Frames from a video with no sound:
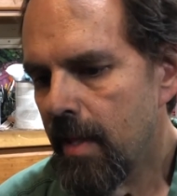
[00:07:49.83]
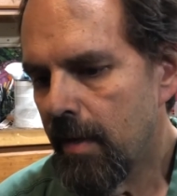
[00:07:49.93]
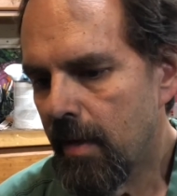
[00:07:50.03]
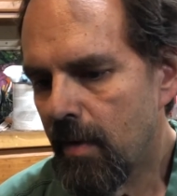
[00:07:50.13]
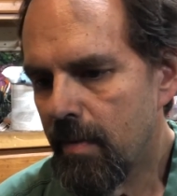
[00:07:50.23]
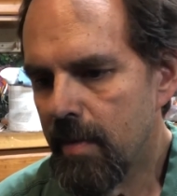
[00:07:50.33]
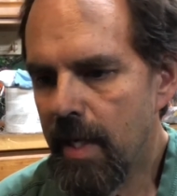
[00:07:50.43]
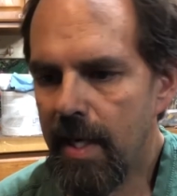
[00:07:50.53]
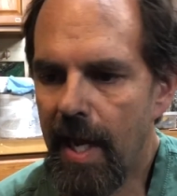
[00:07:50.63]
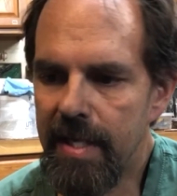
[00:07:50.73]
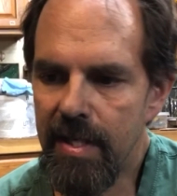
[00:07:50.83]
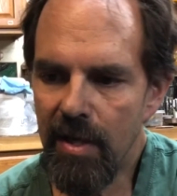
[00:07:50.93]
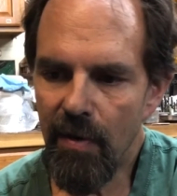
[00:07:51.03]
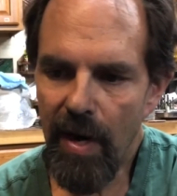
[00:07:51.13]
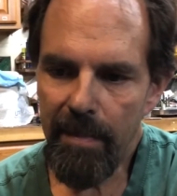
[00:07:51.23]
the, it has the
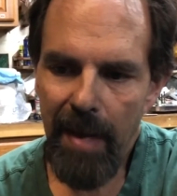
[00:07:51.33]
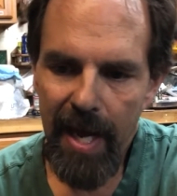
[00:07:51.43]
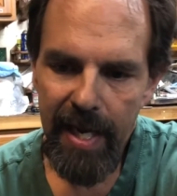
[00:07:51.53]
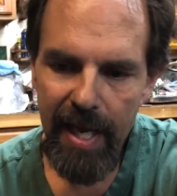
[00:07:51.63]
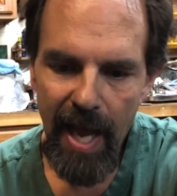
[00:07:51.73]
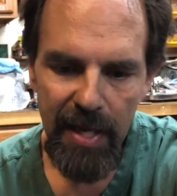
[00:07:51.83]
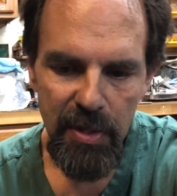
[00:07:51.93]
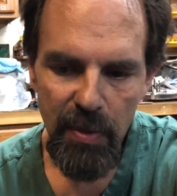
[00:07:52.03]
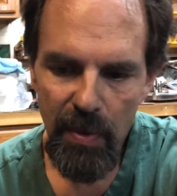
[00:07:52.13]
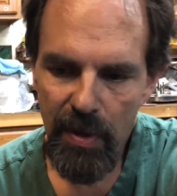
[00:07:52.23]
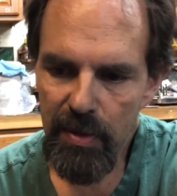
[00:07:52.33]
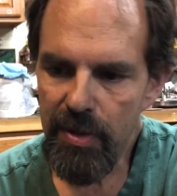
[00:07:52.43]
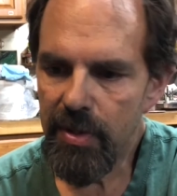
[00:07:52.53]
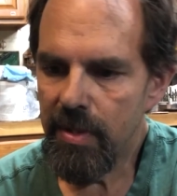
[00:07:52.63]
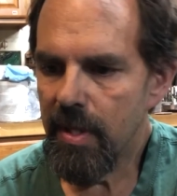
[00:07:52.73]
correct body
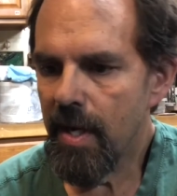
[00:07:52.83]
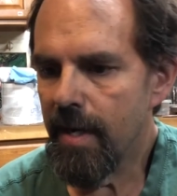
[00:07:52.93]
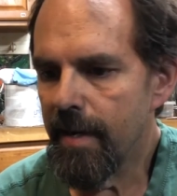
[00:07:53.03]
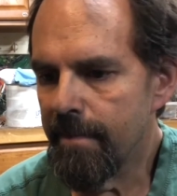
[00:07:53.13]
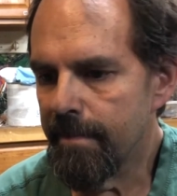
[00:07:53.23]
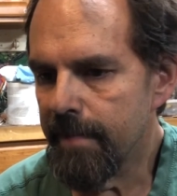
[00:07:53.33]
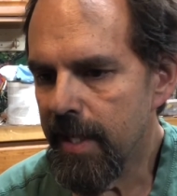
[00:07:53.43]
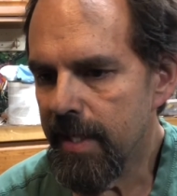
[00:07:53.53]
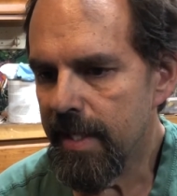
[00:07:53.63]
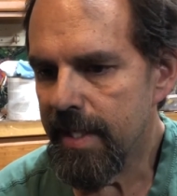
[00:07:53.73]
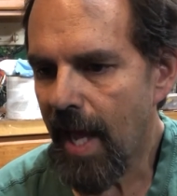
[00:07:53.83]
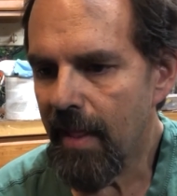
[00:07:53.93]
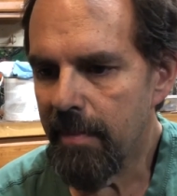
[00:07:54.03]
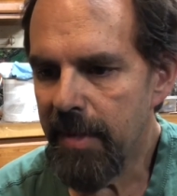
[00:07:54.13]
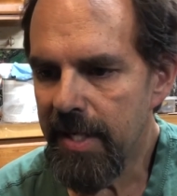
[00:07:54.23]
contours. Um, it's a
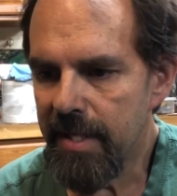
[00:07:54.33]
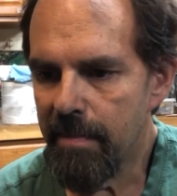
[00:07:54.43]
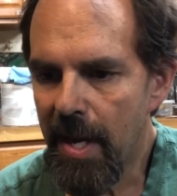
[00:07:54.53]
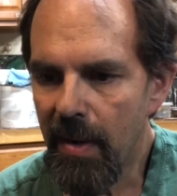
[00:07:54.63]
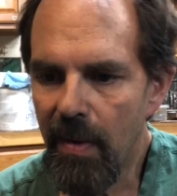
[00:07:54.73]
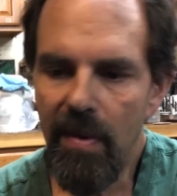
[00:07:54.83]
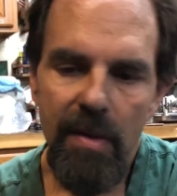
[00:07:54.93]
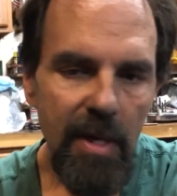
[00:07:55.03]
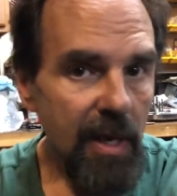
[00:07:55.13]
solid piece of metal.